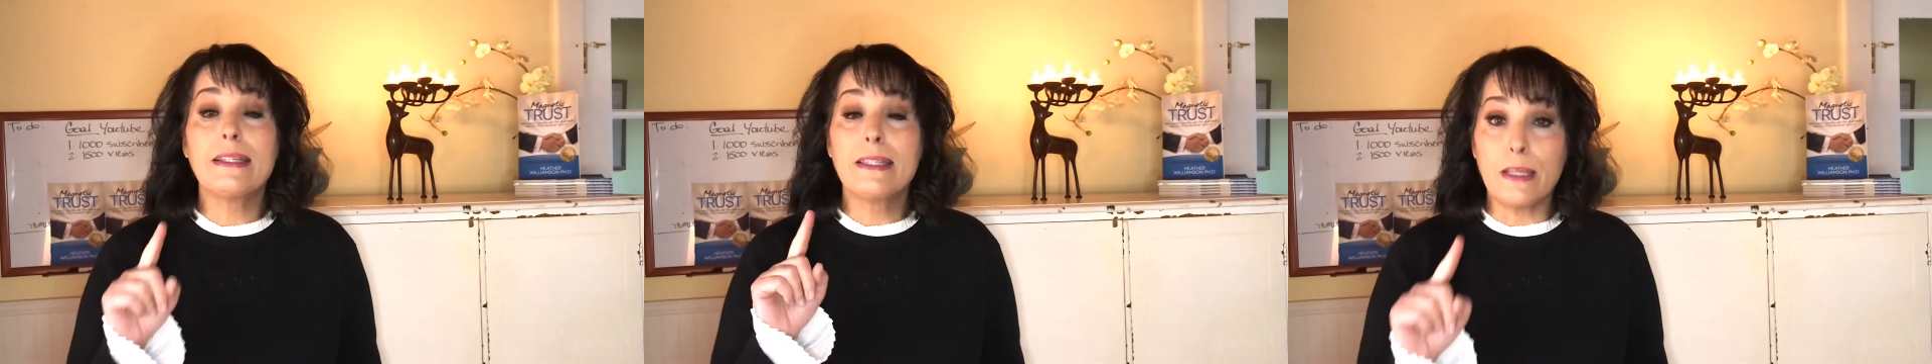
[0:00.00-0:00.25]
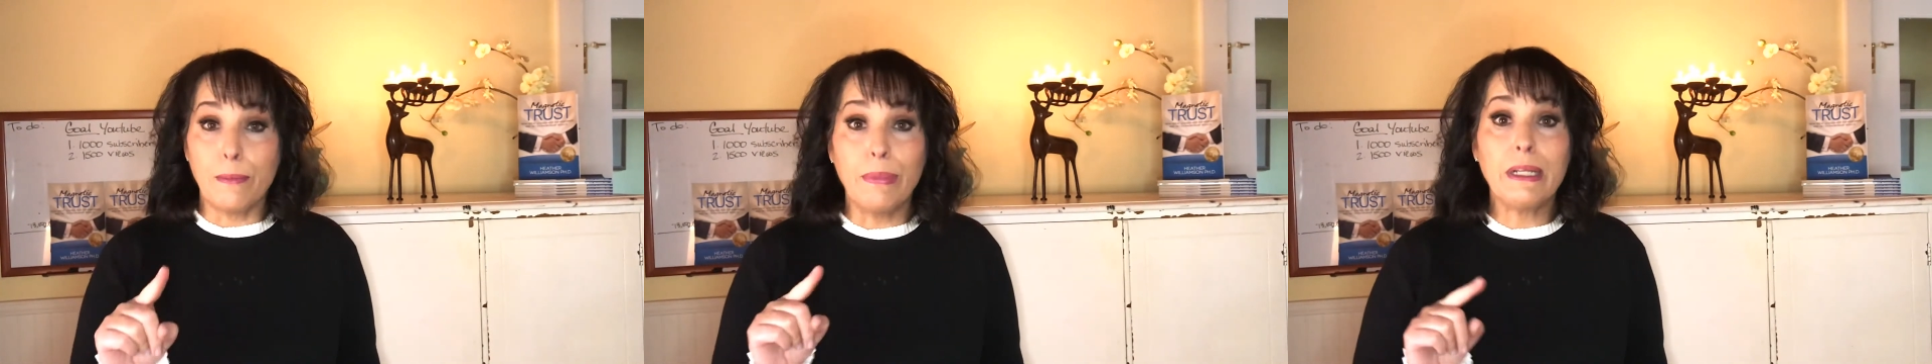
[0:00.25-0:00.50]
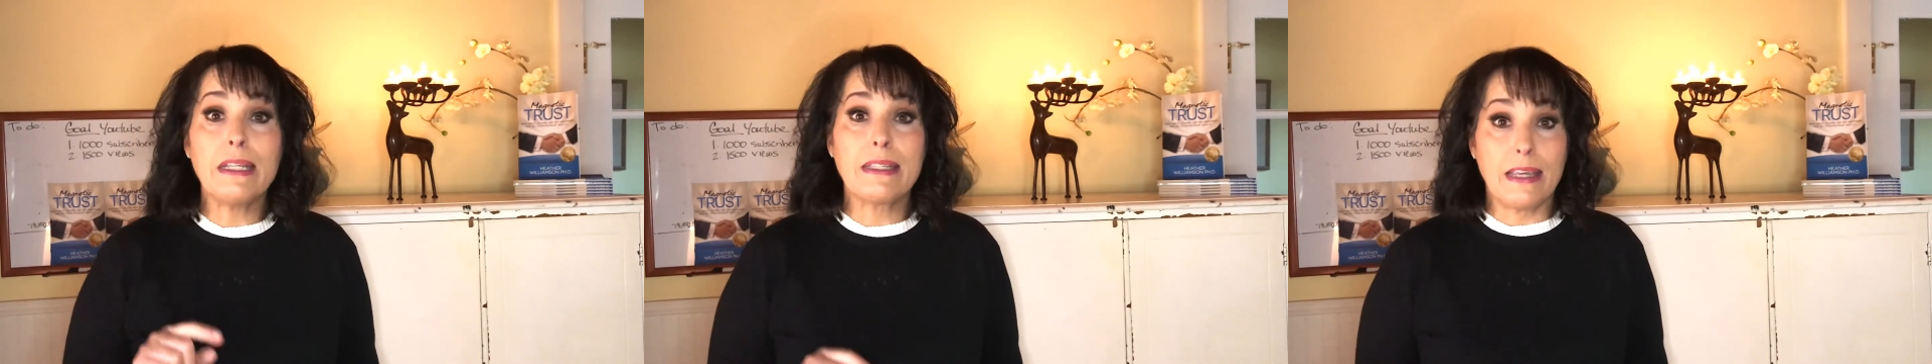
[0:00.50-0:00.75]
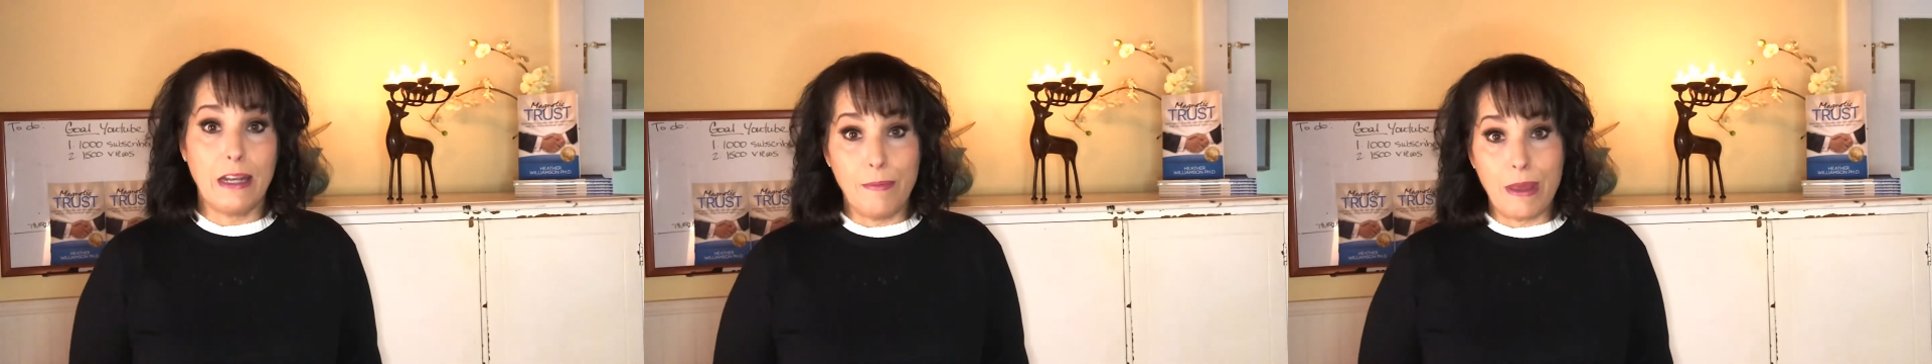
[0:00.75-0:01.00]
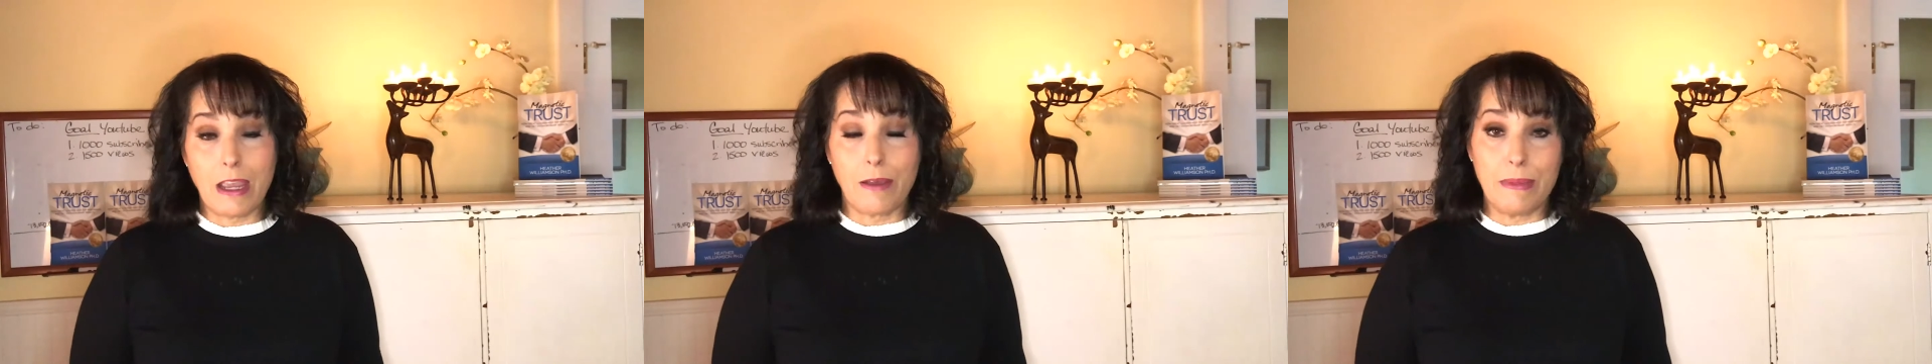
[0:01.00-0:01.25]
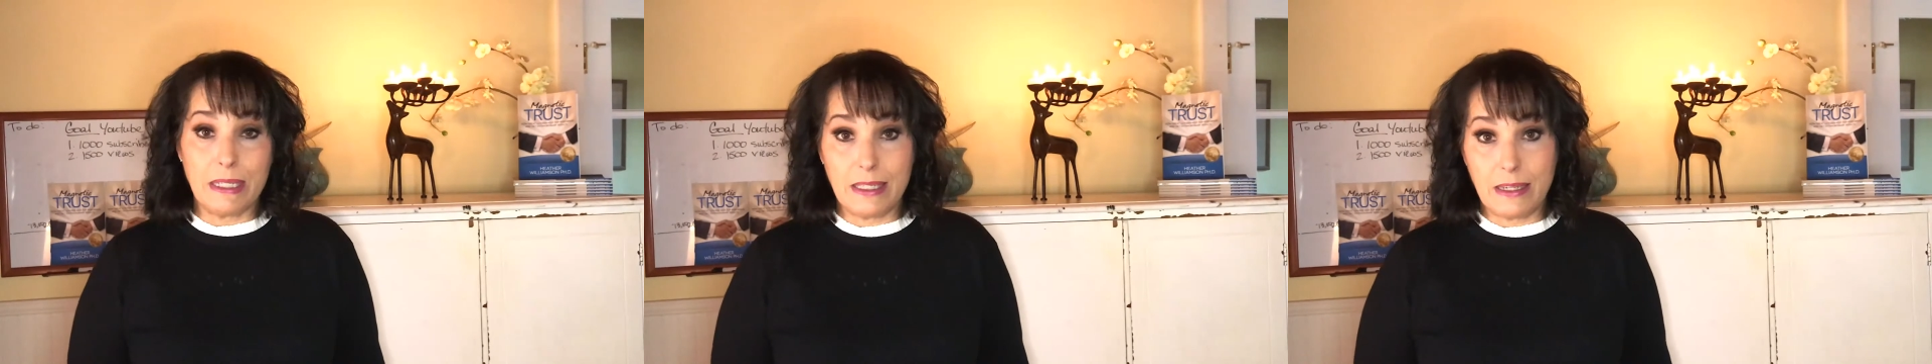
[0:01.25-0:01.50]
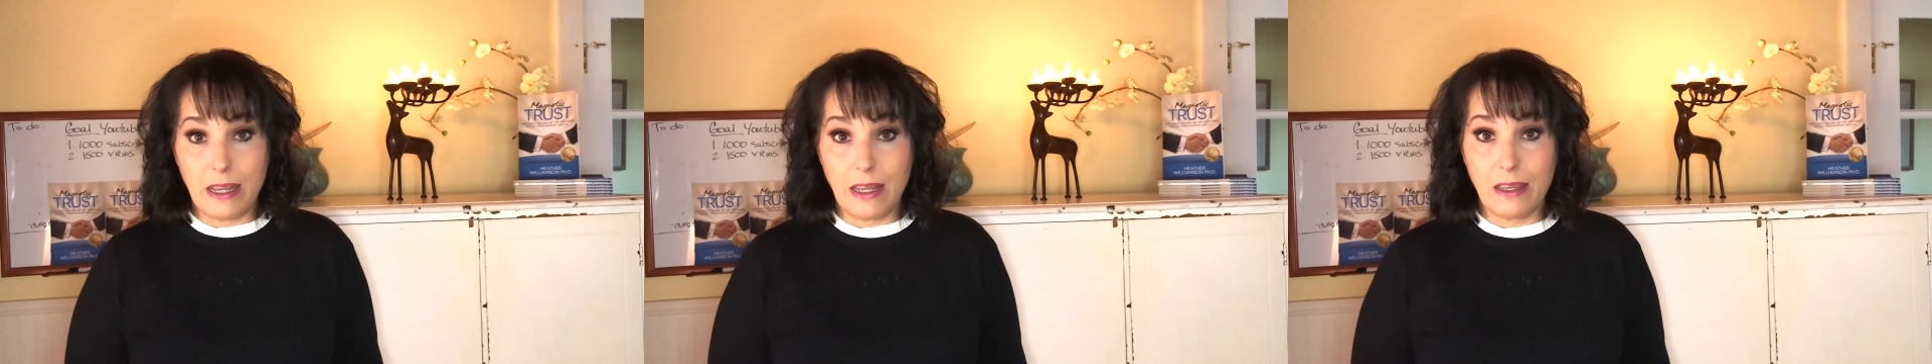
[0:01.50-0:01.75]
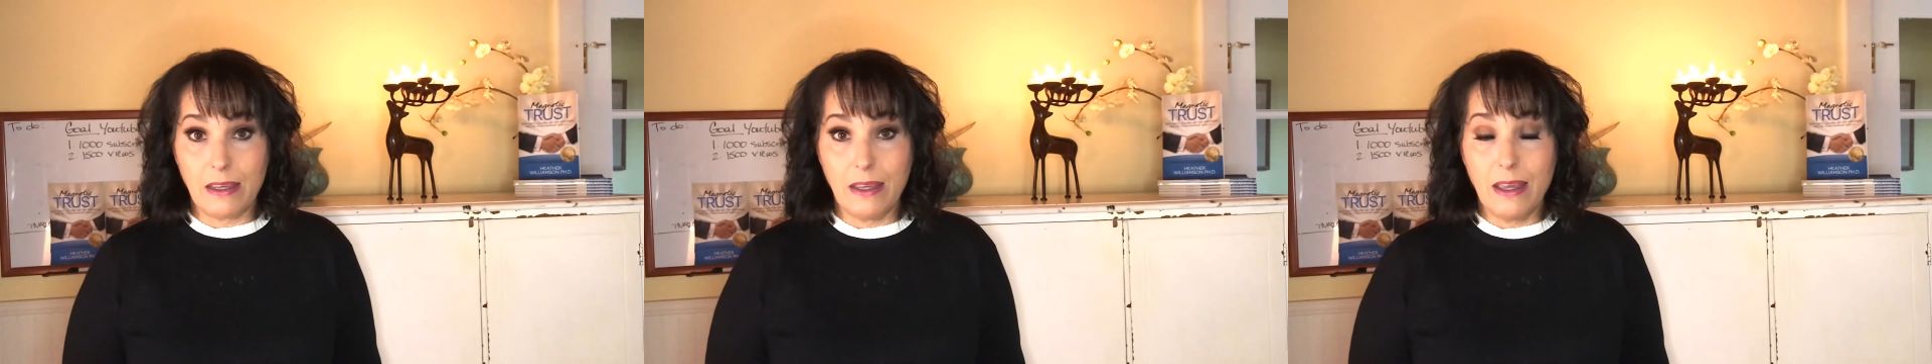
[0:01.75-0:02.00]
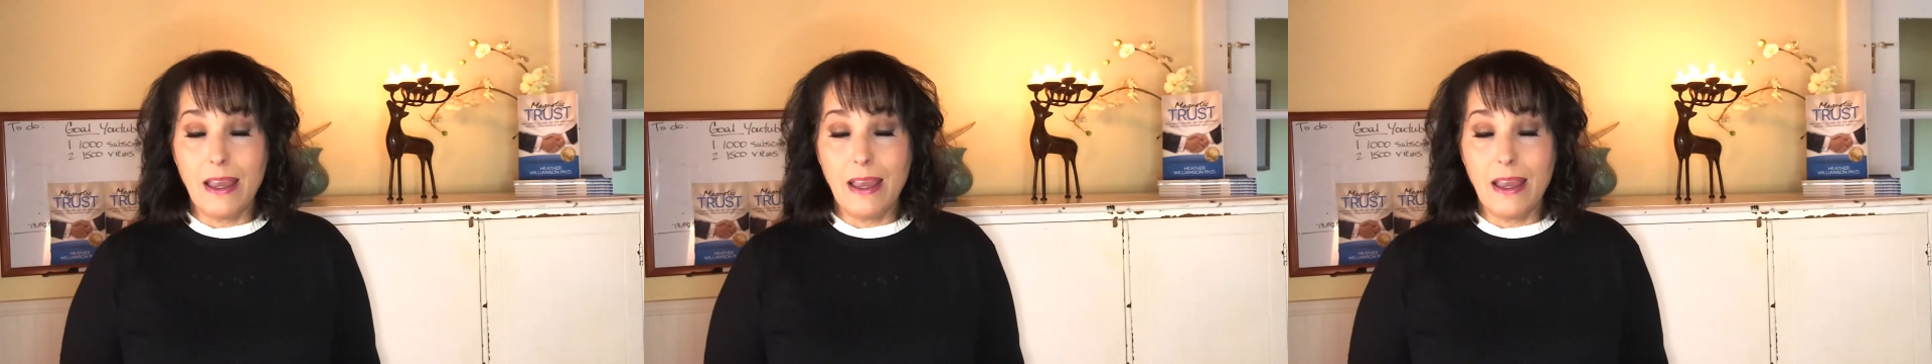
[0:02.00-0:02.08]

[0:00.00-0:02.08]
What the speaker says: somebody's going to make a mistake.